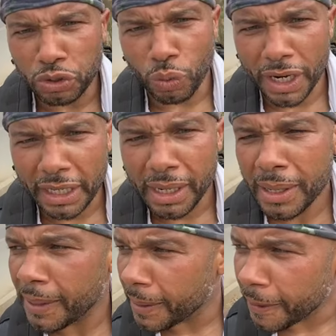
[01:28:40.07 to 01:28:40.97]
rucking.
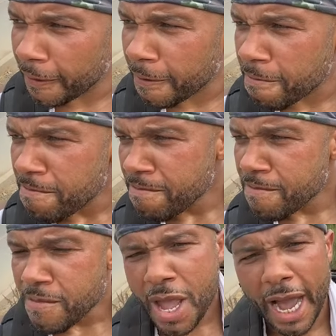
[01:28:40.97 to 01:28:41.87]

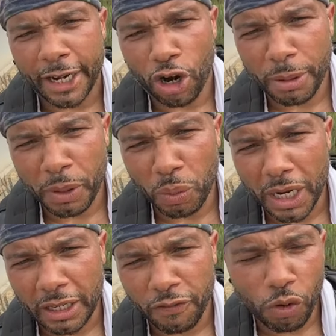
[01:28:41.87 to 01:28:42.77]
I had already been
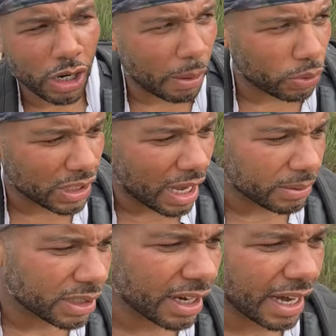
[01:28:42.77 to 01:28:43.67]
rucking for a couple
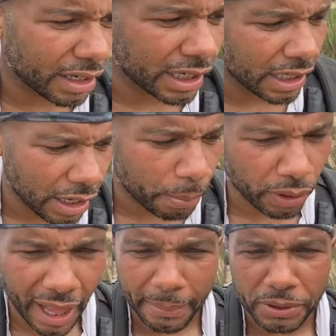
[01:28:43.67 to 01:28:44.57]
times. I already did a couple
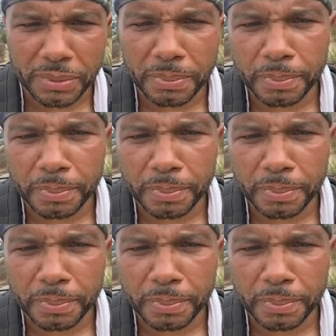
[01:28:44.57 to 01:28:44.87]
laps.